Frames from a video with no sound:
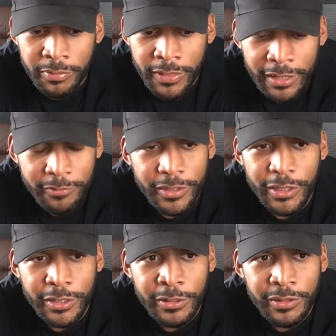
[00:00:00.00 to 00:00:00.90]
that
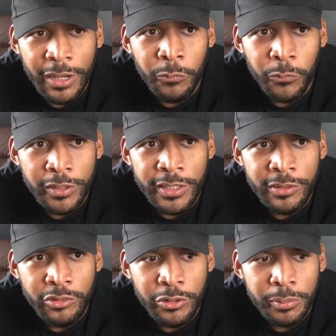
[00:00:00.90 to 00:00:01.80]
video I really
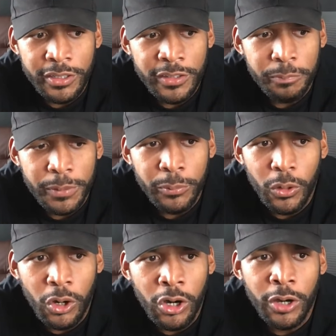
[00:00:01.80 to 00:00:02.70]
enjoy, because
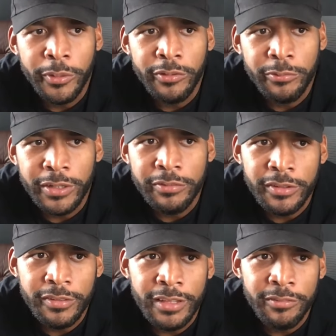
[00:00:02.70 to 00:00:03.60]
people always
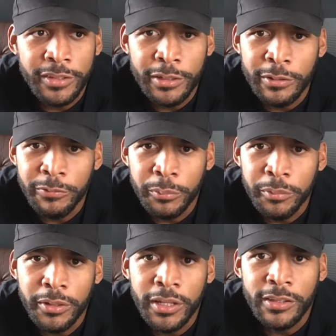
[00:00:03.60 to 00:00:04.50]
reference that video for,
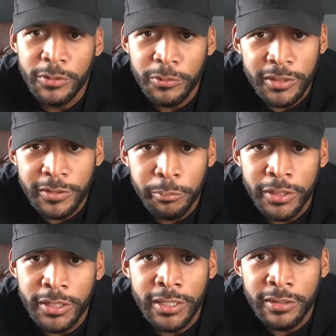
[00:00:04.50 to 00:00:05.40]
they're like, you did the
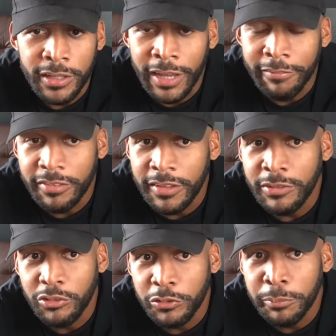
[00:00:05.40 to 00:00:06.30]
Buddy. I've
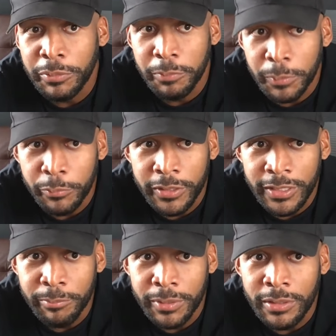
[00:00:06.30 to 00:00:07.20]
seen treatments people
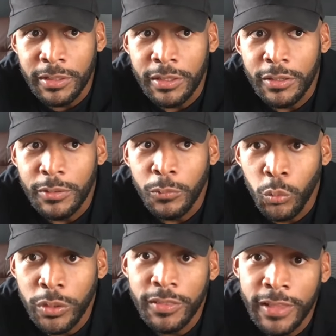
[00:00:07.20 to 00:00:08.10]
give me
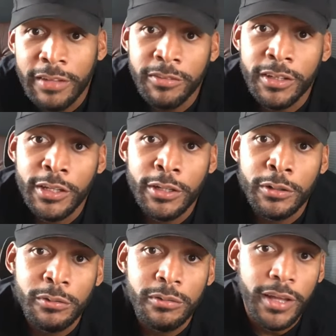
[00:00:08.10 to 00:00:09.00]
with that
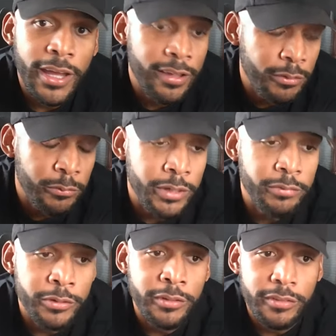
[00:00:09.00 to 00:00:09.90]
video as a
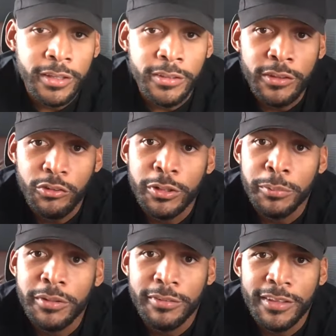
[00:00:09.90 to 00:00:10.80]
reference in the
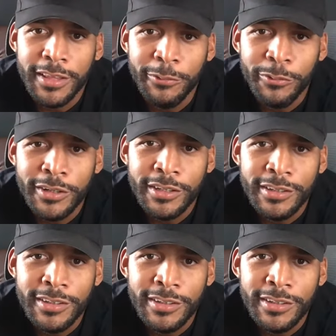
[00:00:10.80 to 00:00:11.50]
treatments that they want.